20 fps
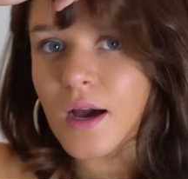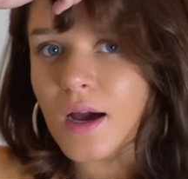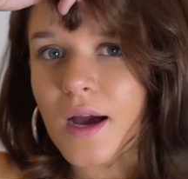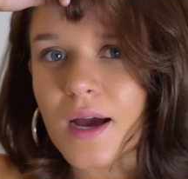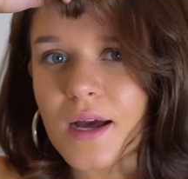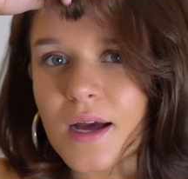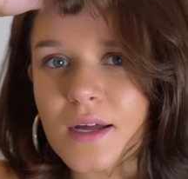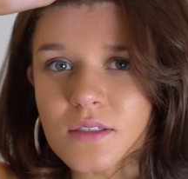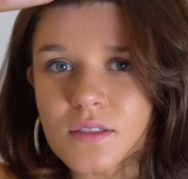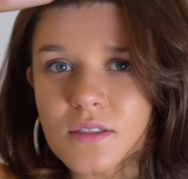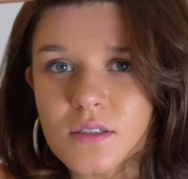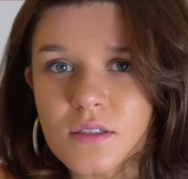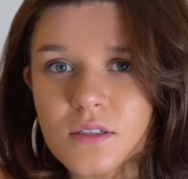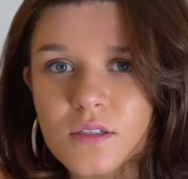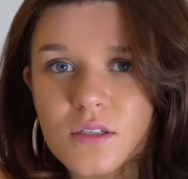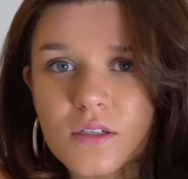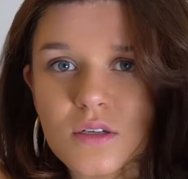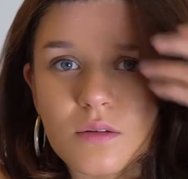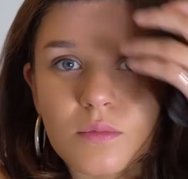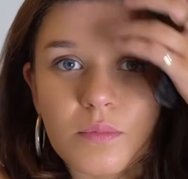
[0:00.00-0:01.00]

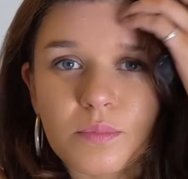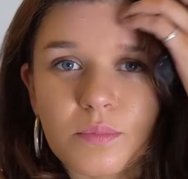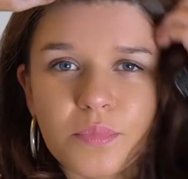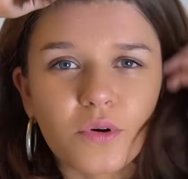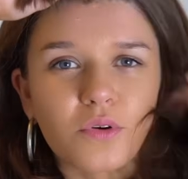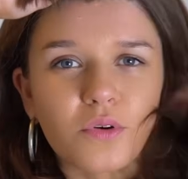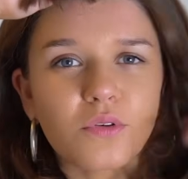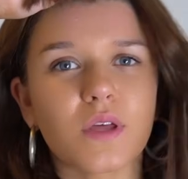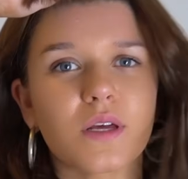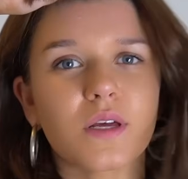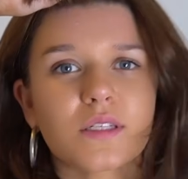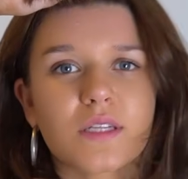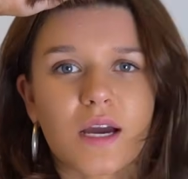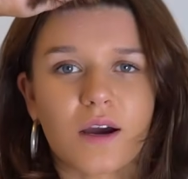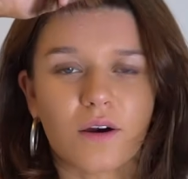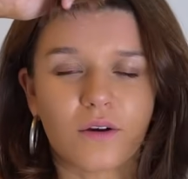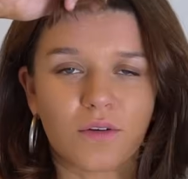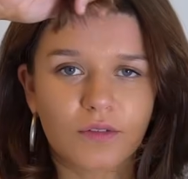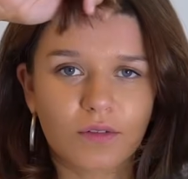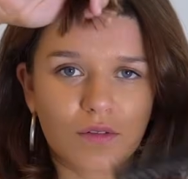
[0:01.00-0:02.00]
and pull that
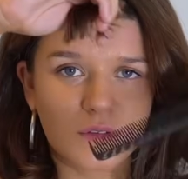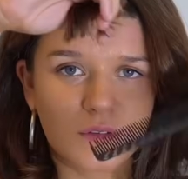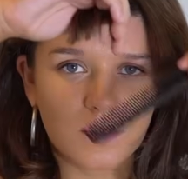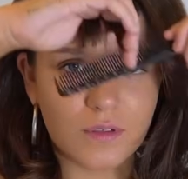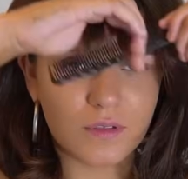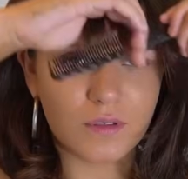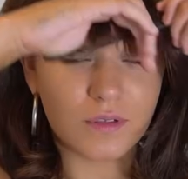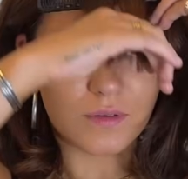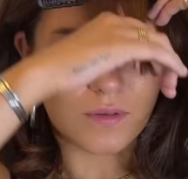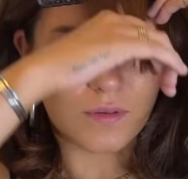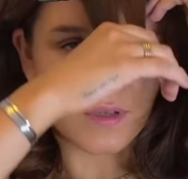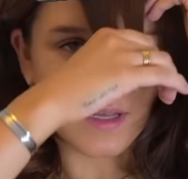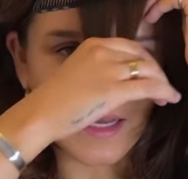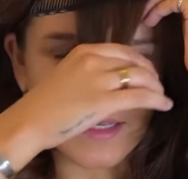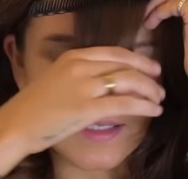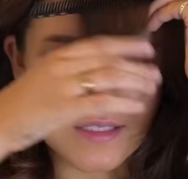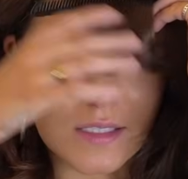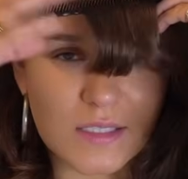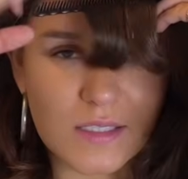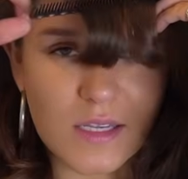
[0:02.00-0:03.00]
down
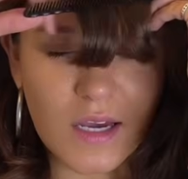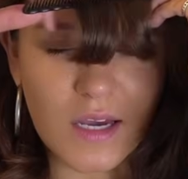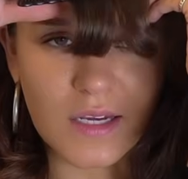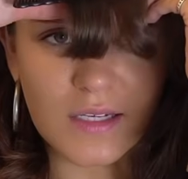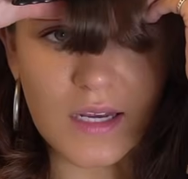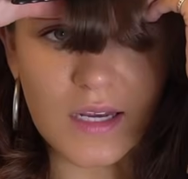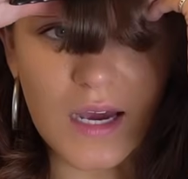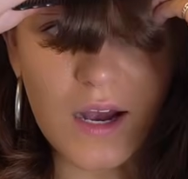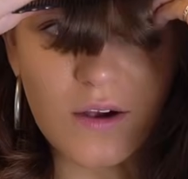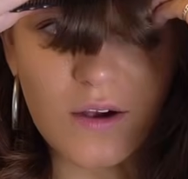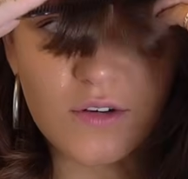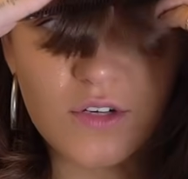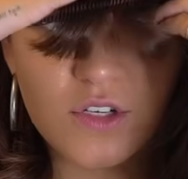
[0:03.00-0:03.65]
and decide how